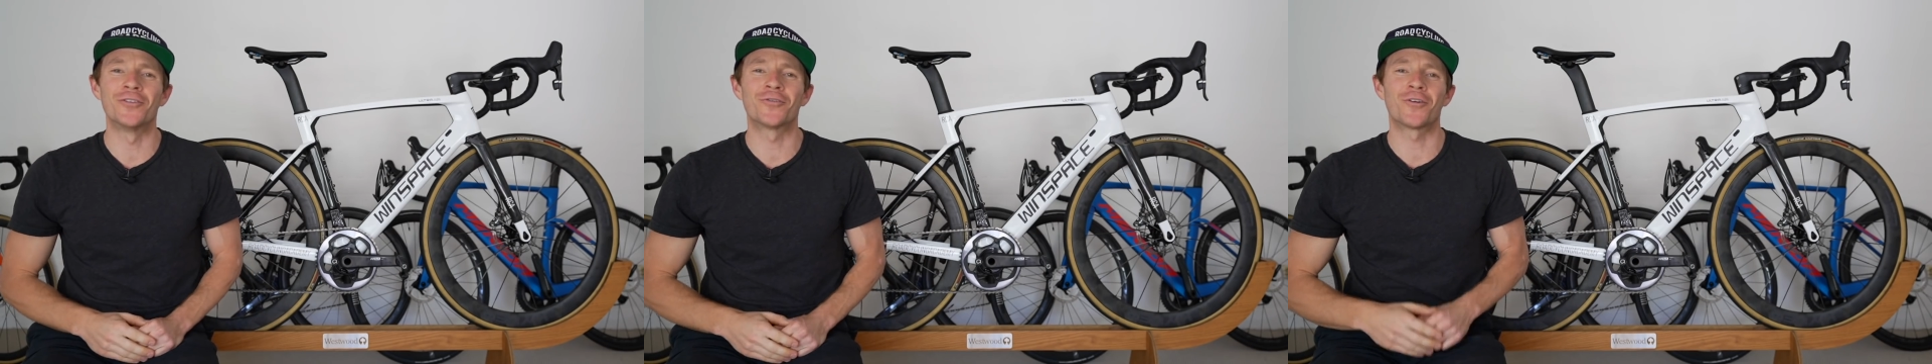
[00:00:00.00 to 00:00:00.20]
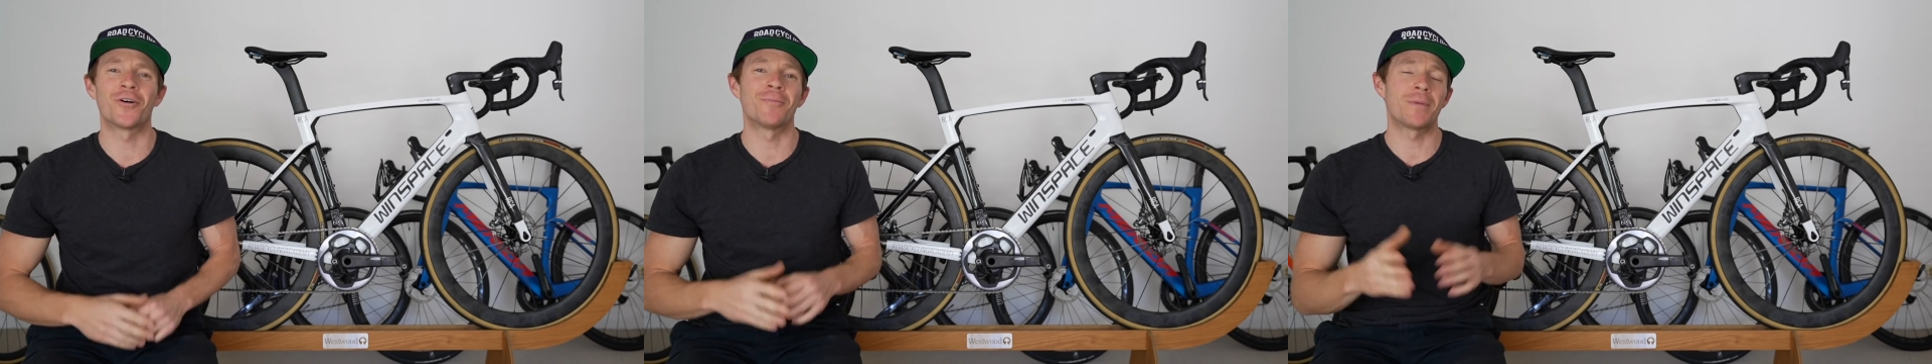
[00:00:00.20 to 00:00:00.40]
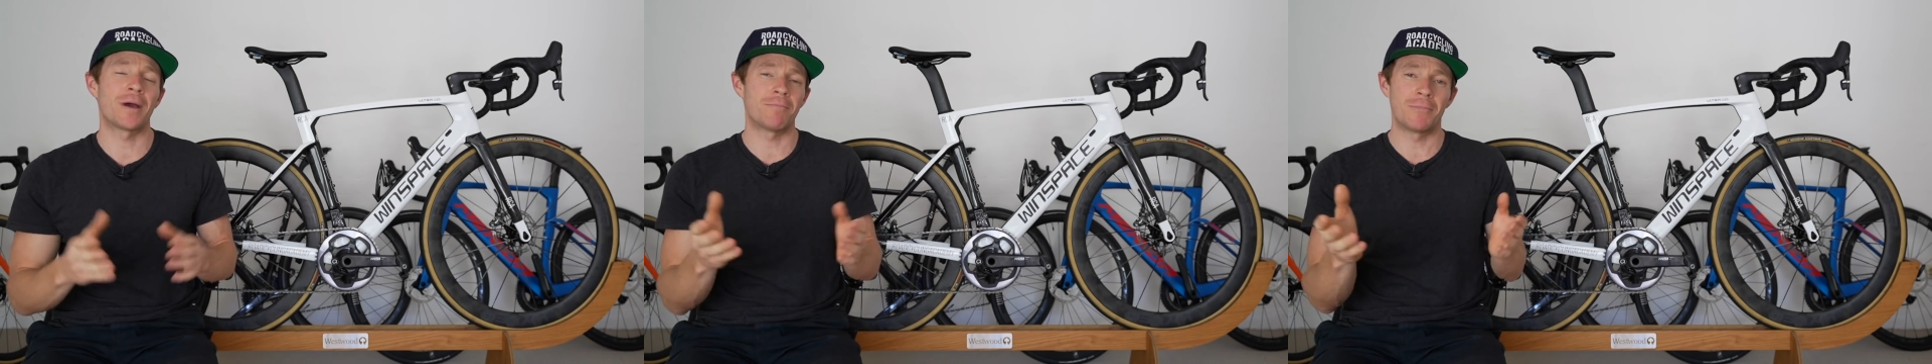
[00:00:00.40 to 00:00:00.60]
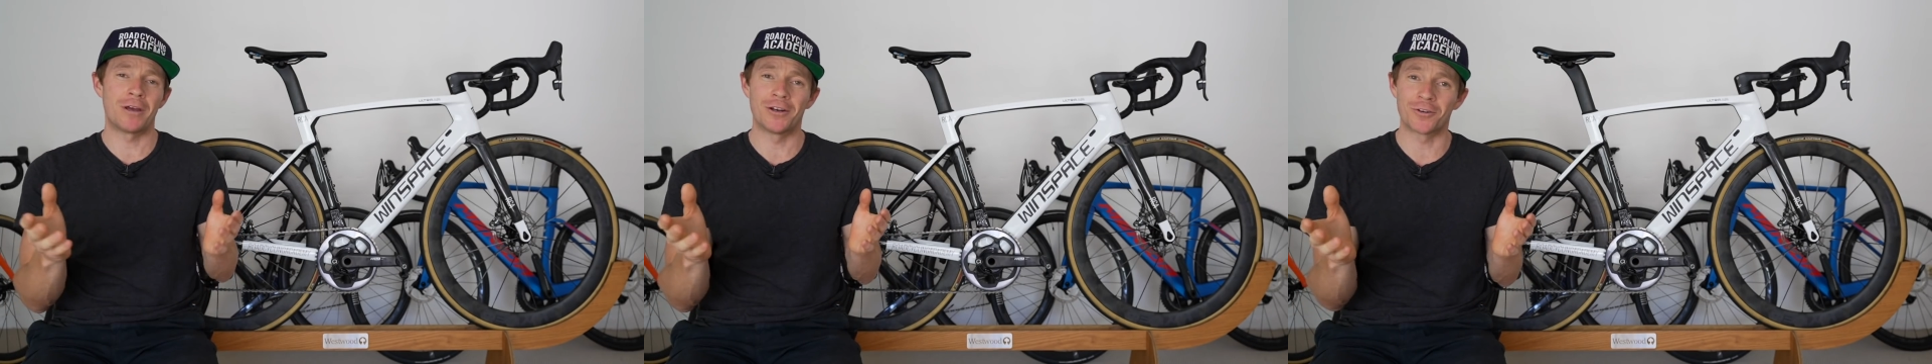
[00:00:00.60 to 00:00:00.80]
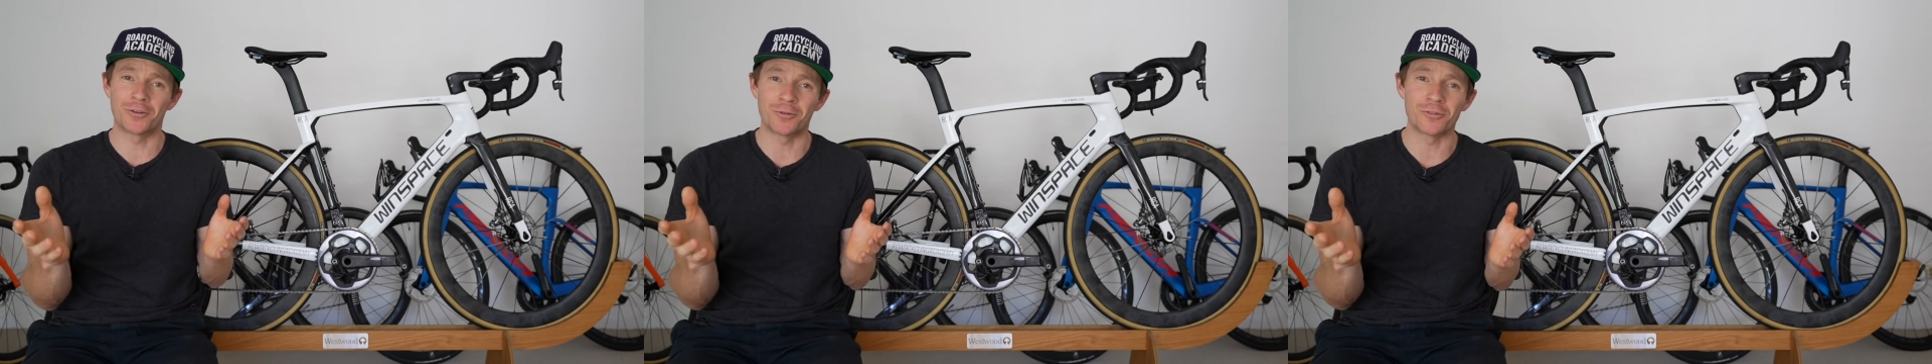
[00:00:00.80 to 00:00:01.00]
from that
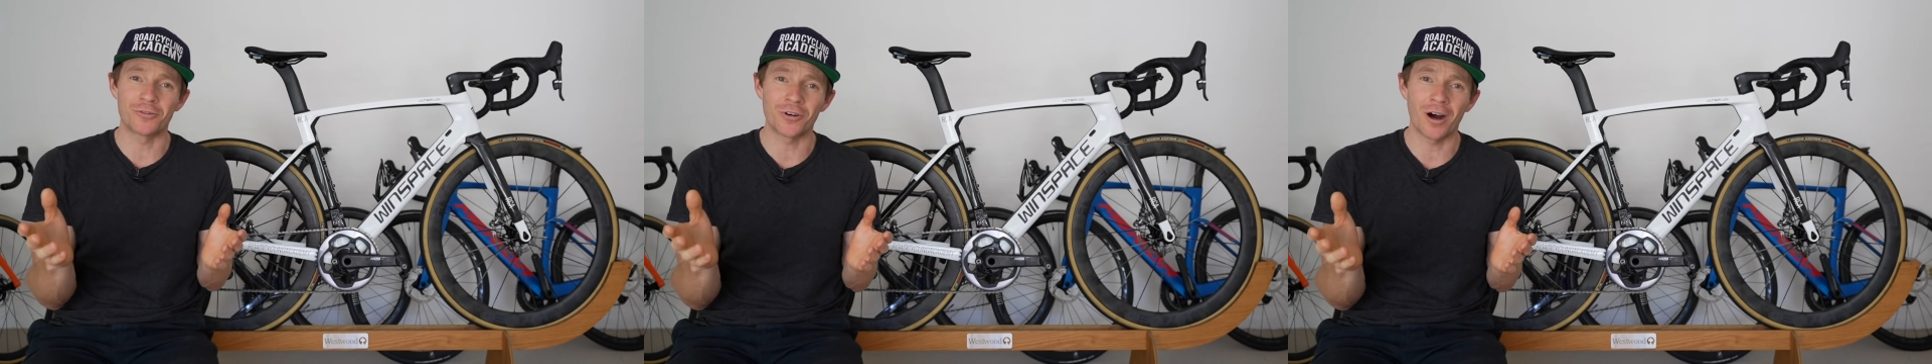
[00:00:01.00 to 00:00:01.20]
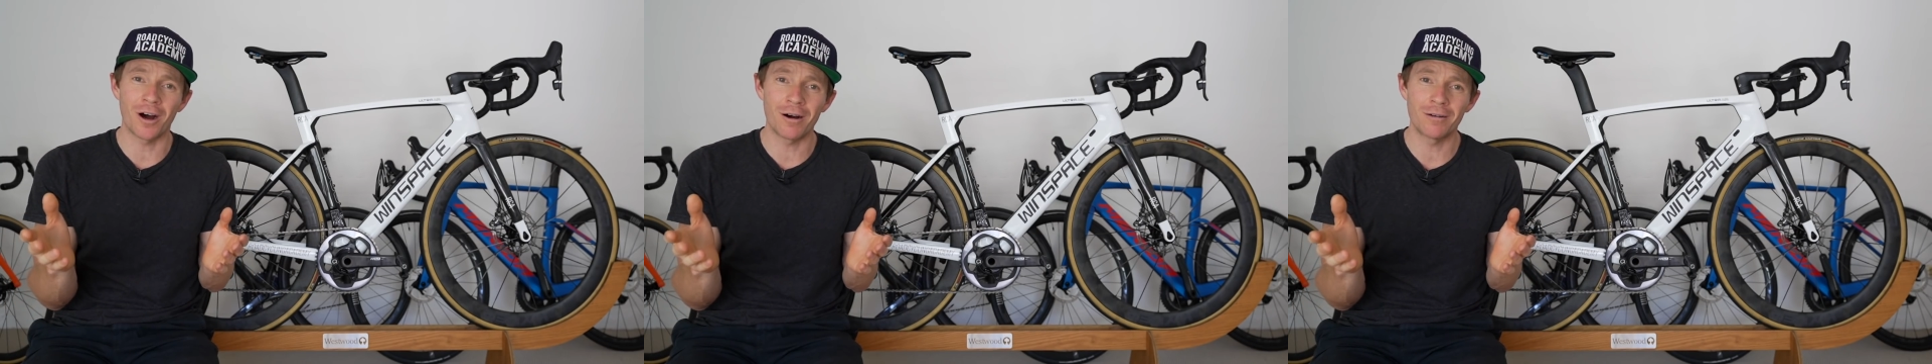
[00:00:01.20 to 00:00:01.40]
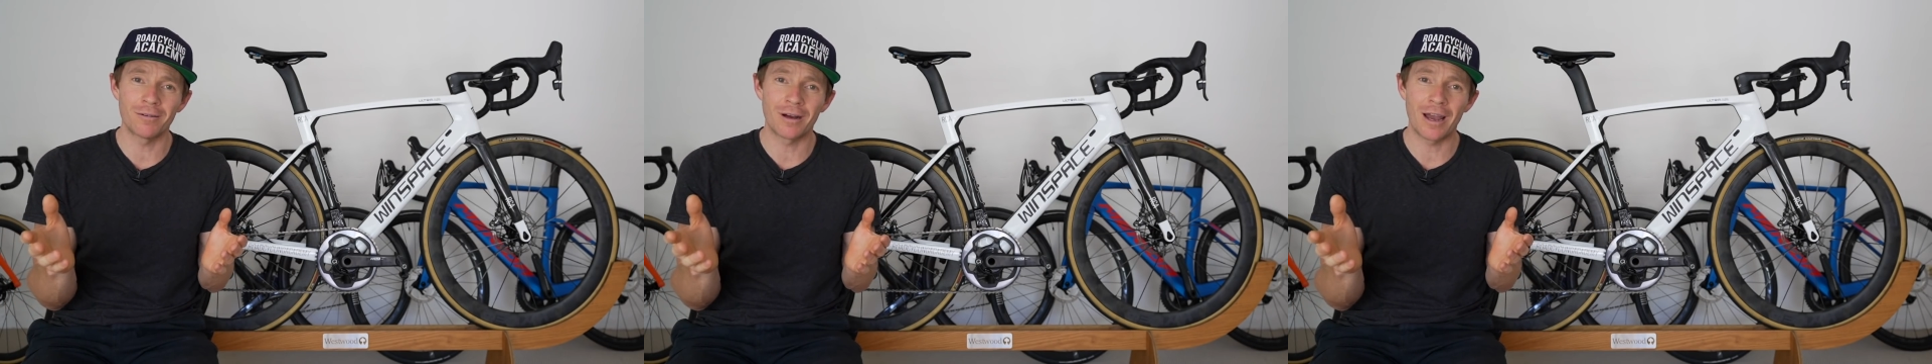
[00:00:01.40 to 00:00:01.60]
medical trial,